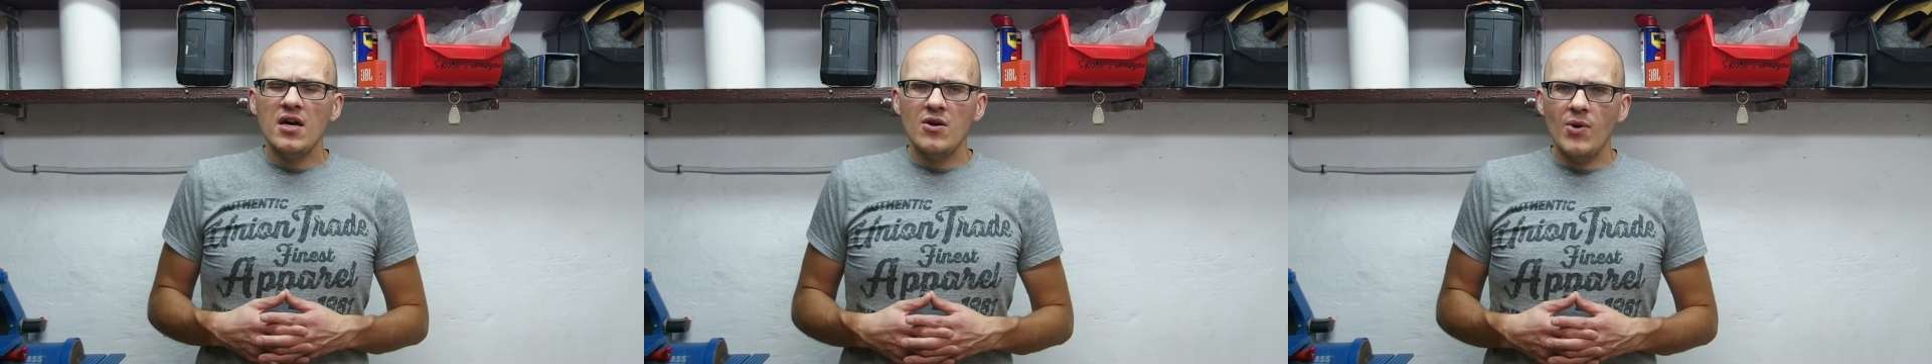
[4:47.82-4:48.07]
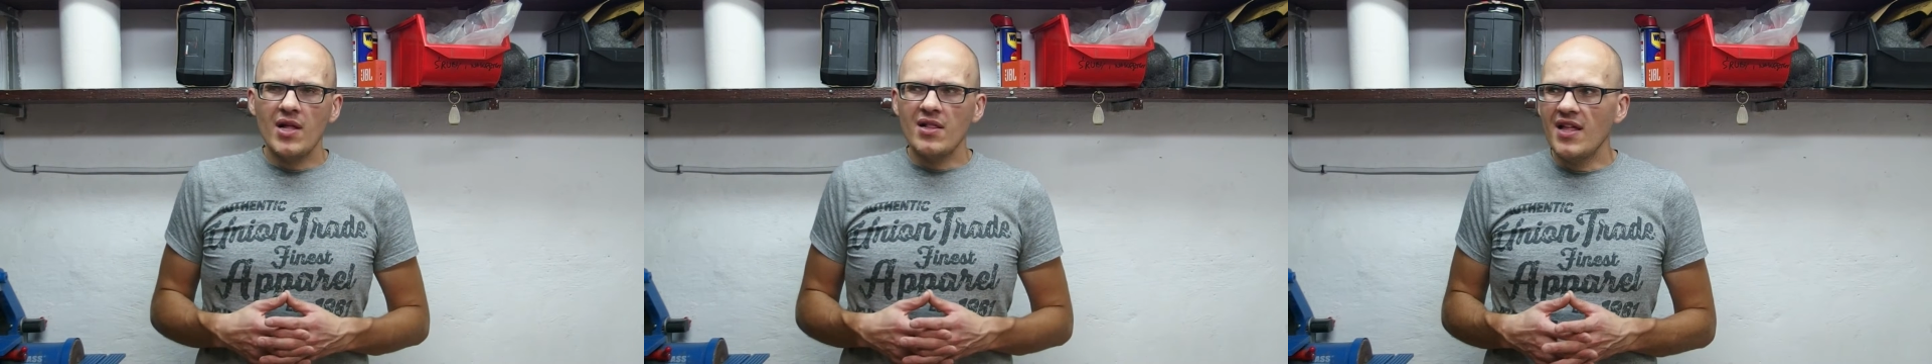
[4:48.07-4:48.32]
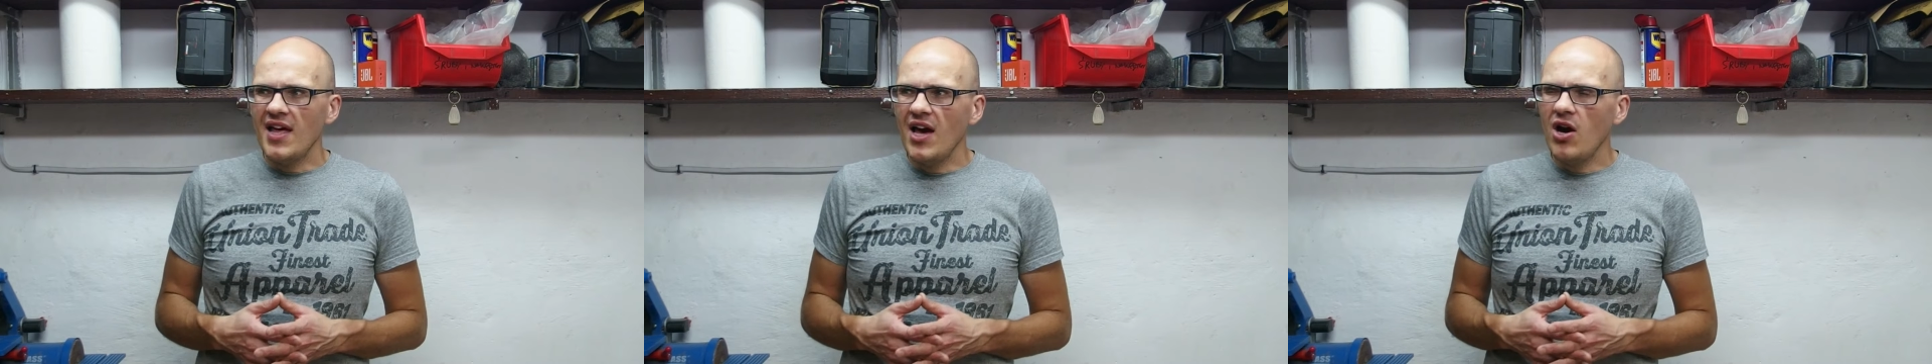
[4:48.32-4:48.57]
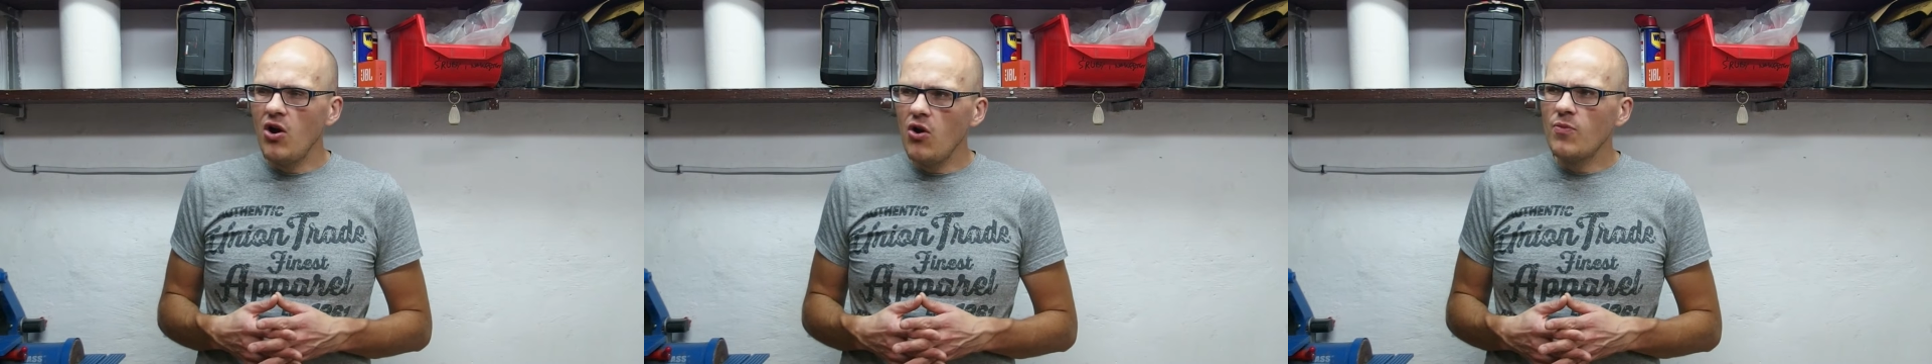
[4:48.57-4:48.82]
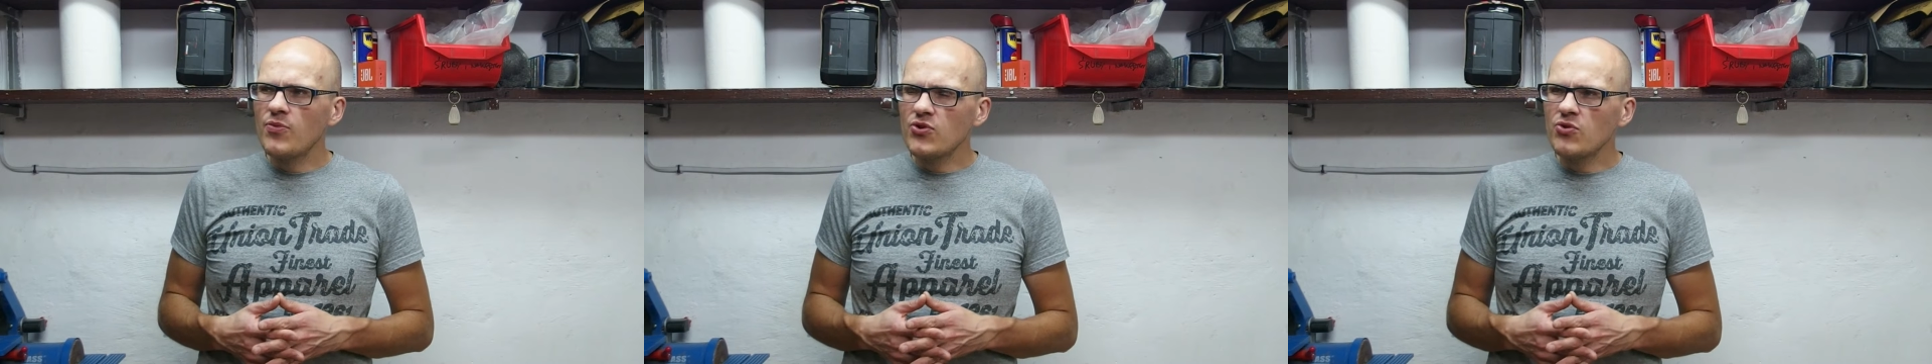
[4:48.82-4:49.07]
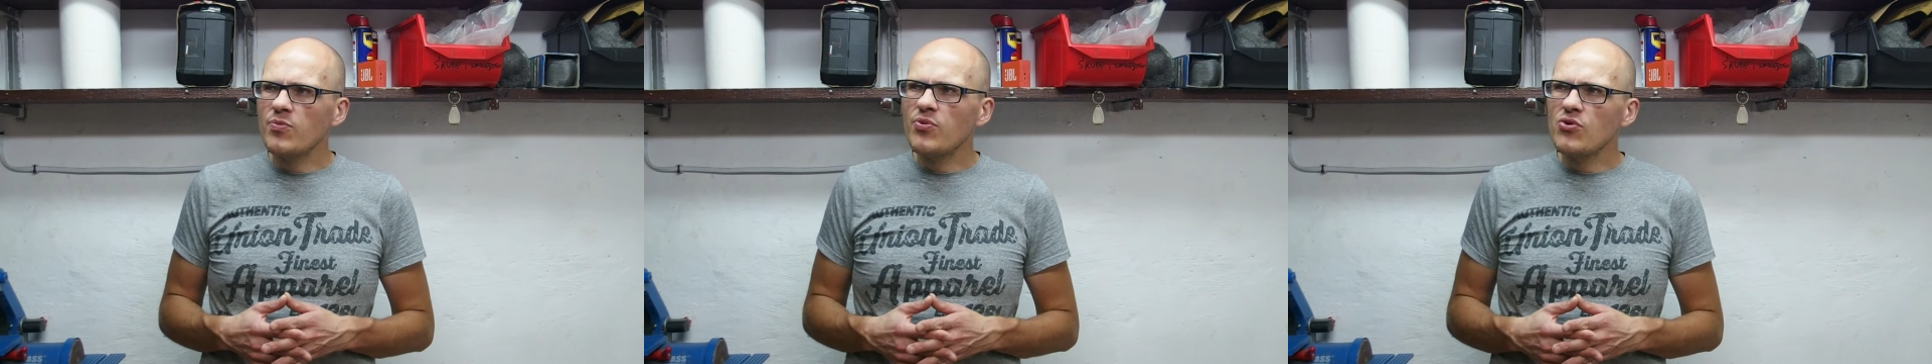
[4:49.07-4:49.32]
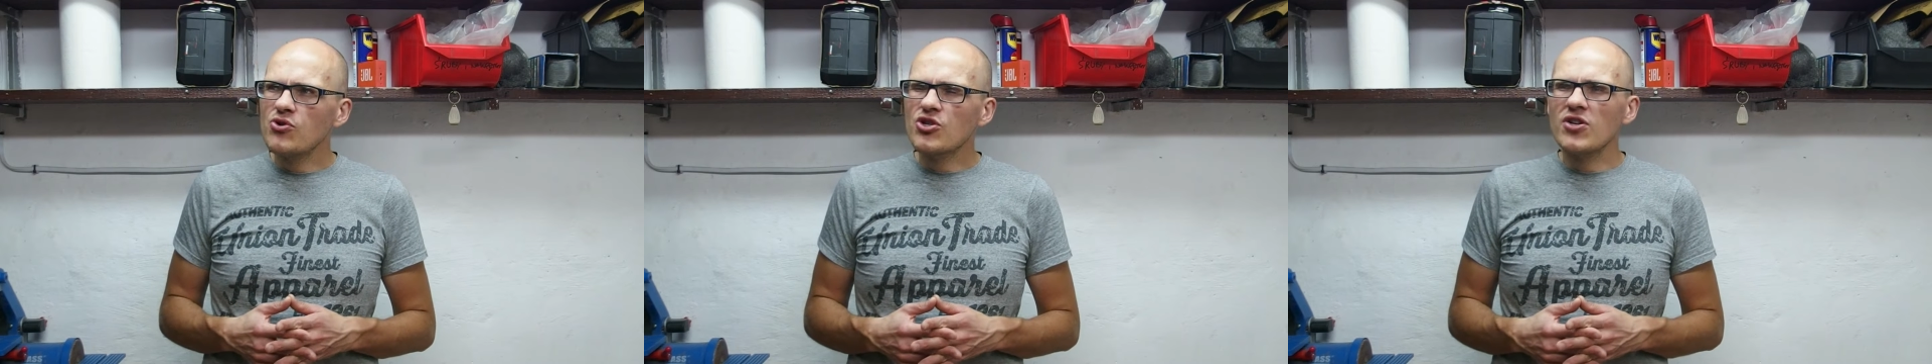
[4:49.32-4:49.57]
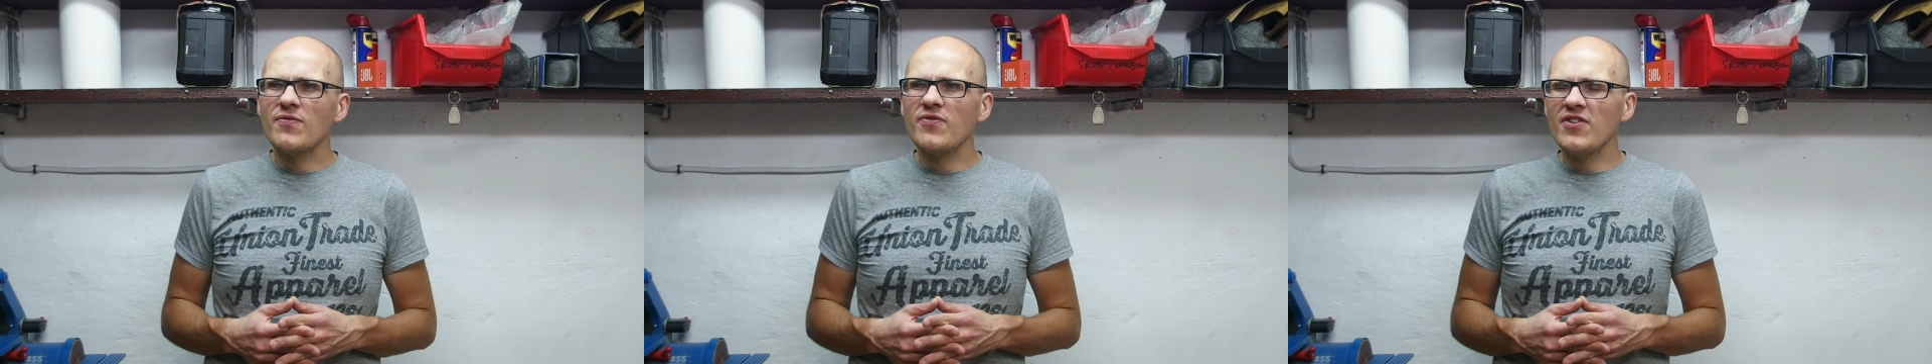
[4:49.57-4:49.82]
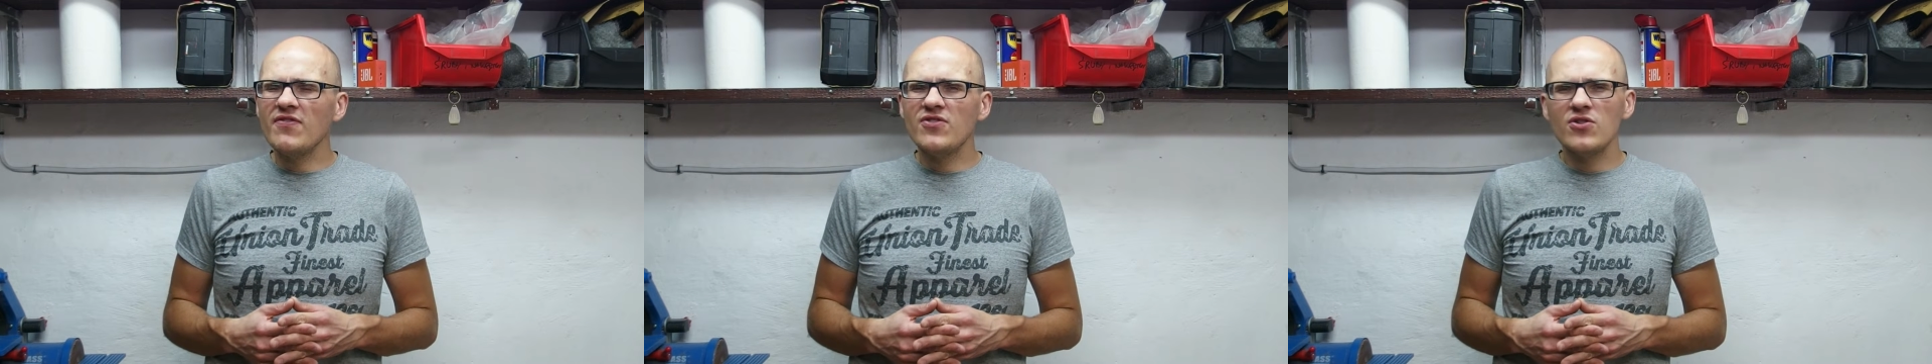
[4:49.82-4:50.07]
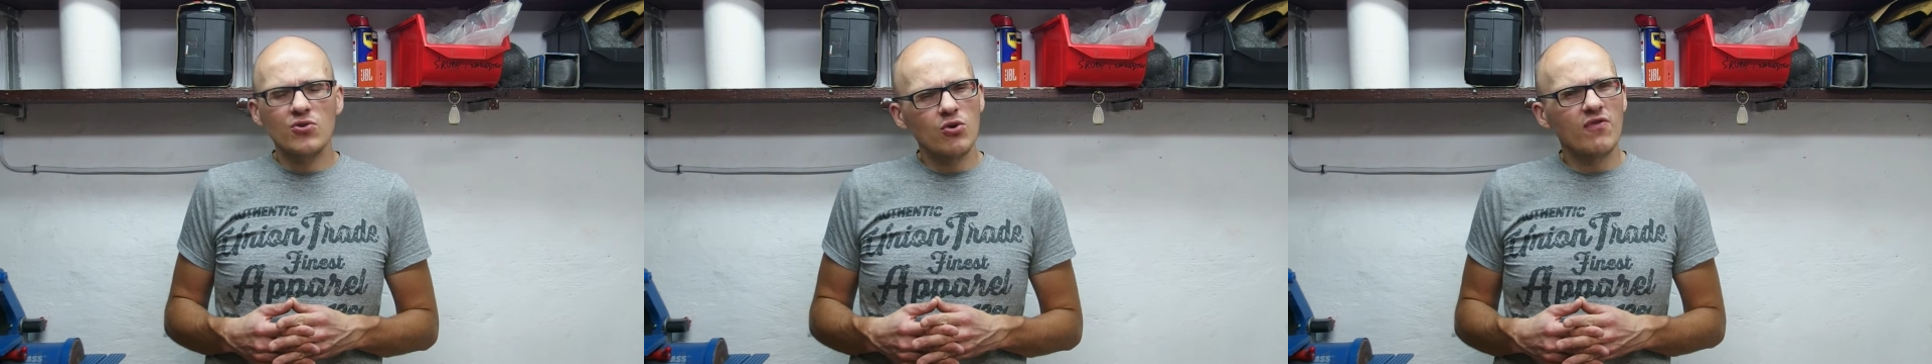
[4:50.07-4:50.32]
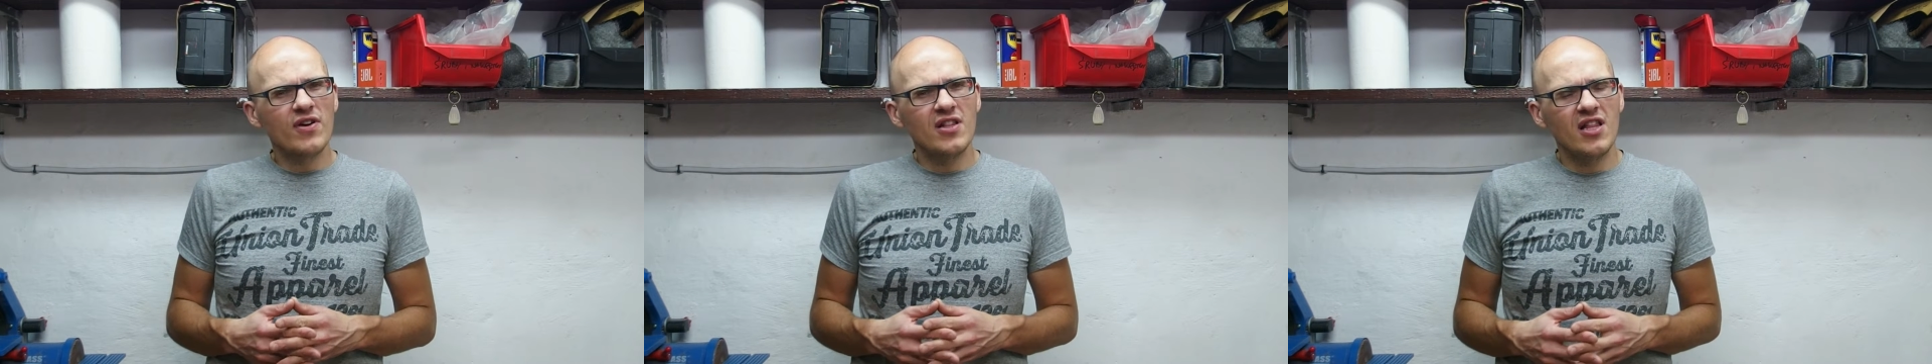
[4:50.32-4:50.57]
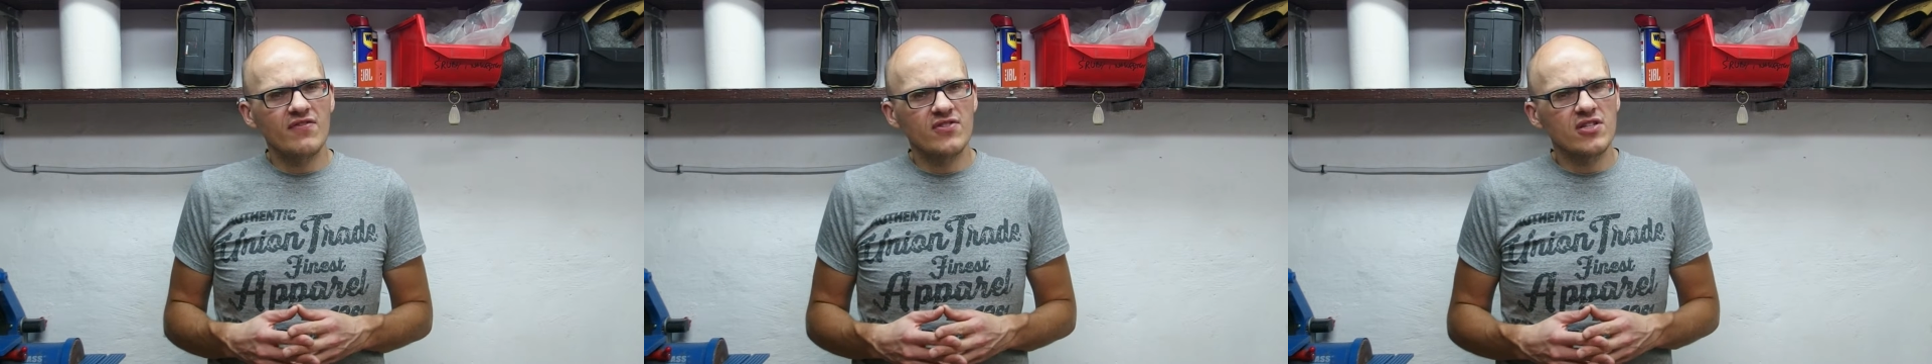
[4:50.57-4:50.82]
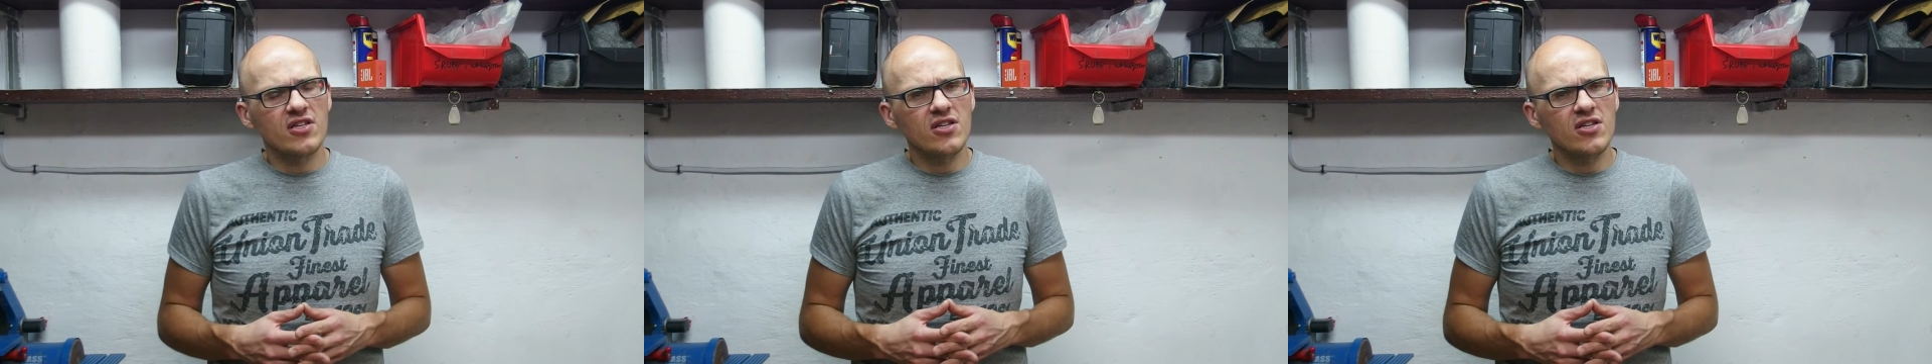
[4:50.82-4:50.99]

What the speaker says: well, a hope to push 52/11